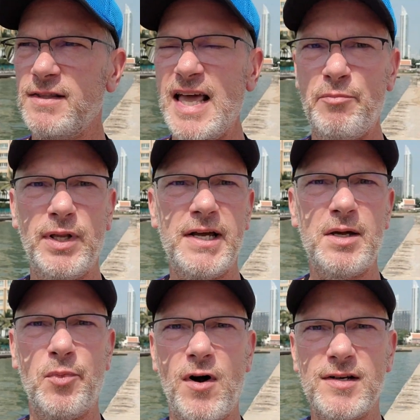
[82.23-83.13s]
that
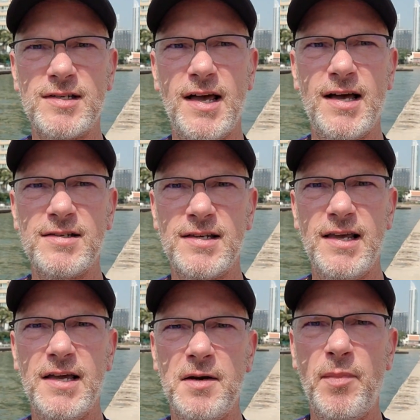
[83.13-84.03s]
planning process
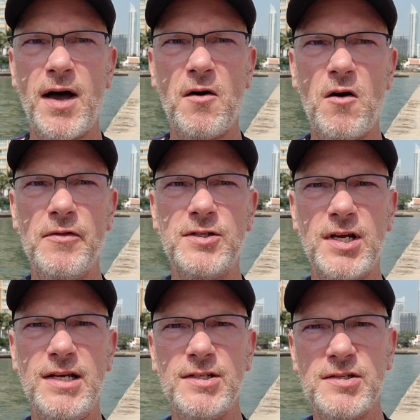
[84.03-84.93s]
and about all the
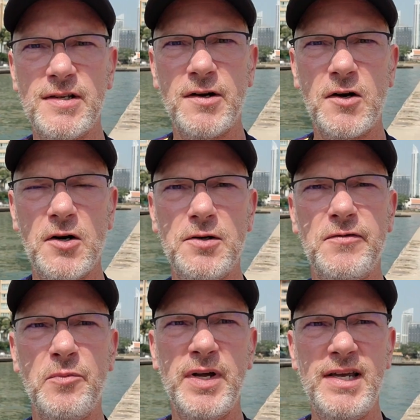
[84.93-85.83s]
changes that occurred
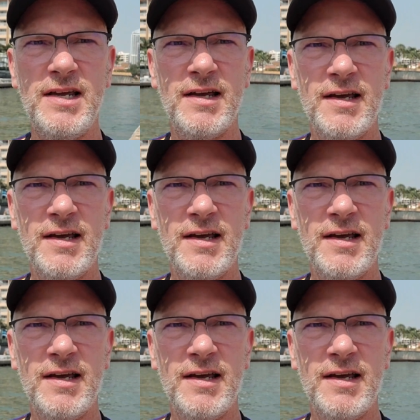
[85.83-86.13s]
for me